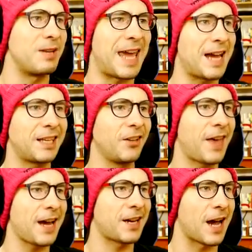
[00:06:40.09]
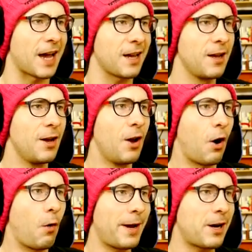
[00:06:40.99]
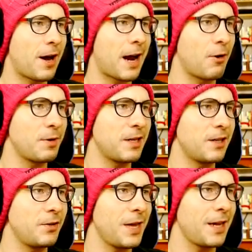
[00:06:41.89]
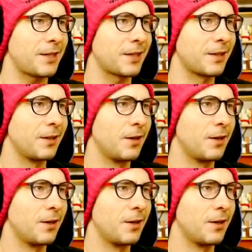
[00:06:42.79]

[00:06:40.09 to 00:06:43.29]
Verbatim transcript: We can't kill that guy. Oh my god, how are we gonna do that?